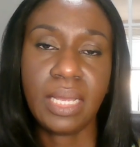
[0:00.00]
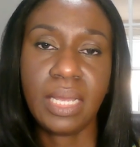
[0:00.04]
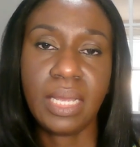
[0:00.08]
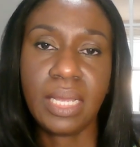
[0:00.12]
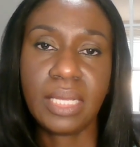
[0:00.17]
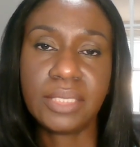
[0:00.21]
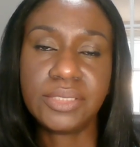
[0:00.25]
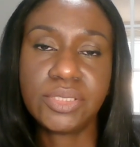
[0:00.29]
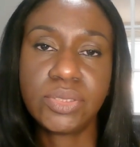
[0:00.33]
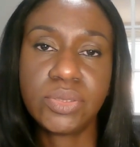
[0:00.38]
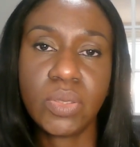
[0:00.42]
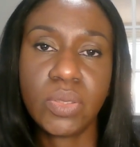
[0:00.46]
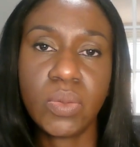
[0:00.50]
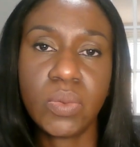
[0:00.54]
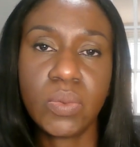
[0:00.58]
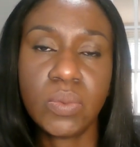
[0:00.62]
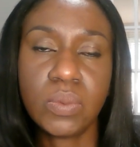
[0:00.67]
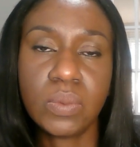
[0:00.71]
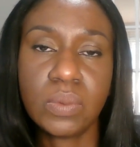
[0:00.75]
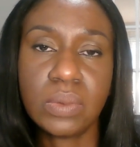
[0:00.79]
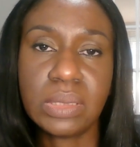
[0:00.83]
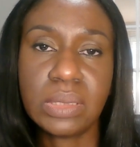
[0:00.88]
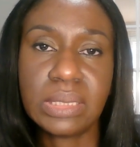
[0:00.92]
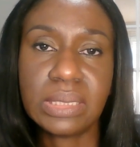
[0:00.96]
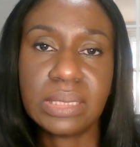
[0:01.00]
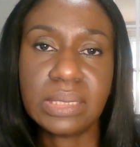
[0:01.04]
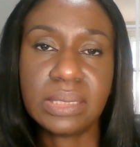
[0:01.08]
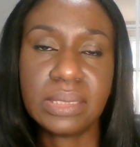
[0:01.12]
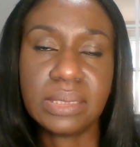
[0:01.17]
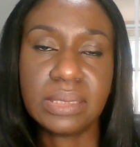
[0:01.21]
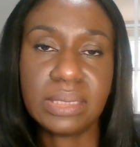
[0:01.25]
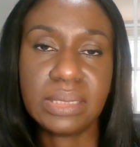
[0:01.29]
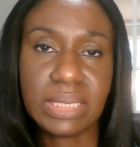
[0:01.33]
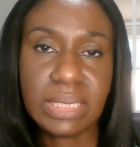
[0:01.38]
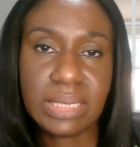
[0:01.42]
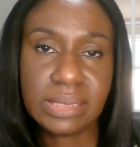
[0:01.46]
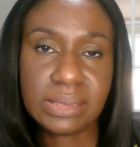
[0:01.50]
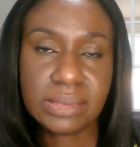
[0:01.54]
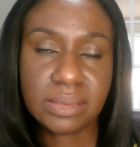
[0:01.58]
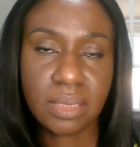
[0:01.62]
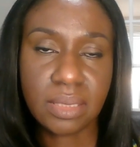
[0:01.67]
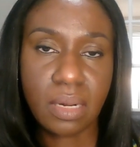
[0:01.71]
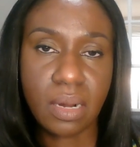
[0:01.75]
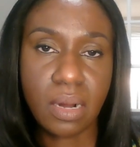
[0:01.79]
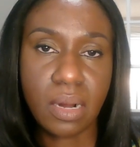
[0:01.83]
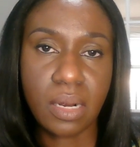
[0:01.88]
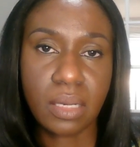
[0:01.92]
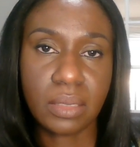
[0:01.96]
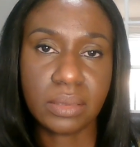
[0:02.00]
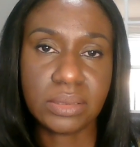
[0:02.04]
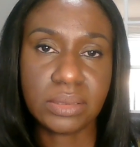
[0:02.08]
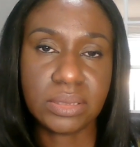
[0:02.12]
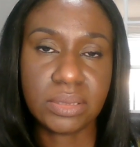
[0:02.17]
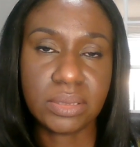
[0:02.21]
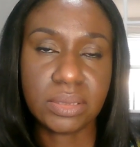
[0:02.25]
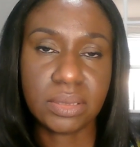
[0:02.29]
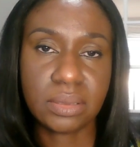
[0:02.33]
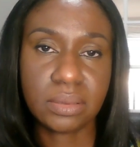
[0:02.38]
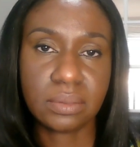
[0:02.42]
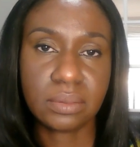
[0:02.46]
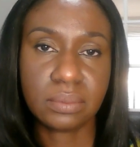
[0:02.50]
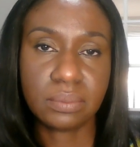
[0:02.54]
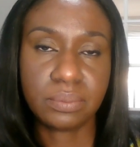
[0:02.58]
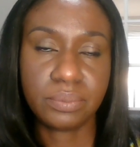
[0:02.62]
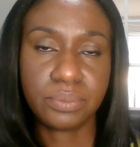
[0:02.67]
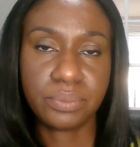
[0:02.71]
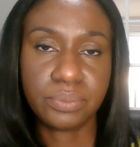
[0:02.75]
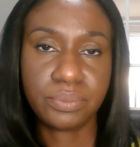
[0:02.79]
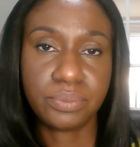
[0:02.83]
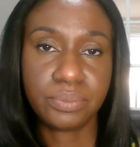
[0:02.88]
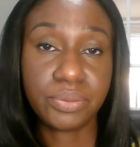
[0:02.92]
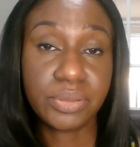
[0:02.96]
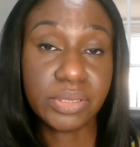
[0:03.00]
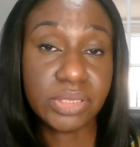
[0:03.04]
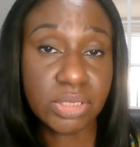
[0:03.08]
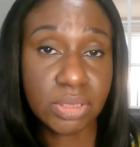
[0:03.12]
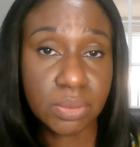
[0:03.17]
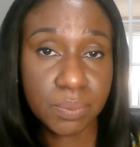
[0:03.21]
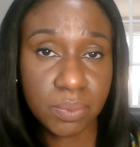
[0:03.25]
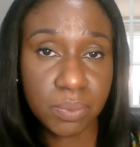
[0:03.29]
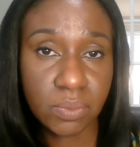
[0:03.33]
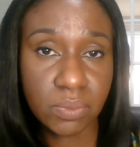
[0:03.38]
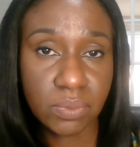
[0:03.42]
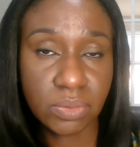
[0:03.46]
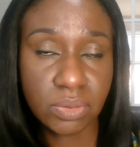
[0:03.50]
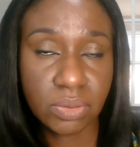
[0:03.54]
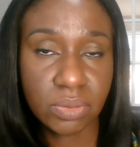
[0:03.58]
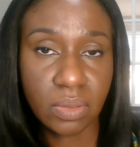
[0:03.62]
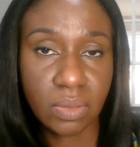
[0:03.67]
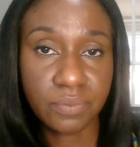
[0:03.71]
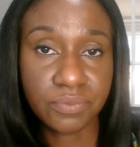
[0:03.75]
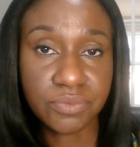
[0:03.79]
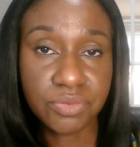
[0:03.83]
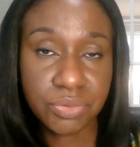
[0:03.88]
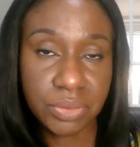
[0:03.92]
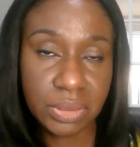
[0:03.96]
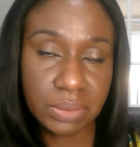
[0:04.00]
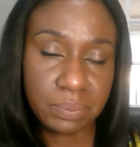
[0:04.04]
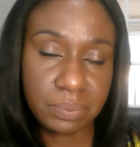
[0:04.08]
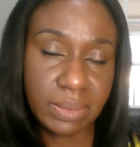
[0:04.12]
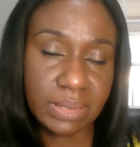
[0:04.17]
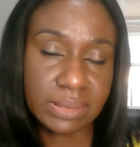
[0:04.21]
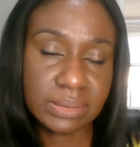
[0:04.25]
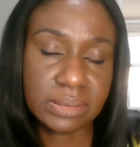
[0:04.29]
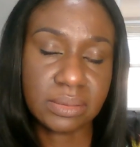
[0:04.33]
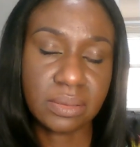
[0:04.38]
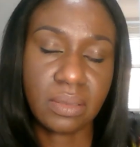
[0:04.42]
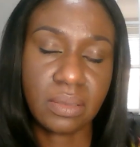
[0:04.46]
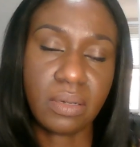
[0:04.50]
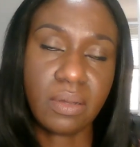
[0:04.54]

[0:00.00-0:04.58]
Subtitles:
And so these are the principles of treatment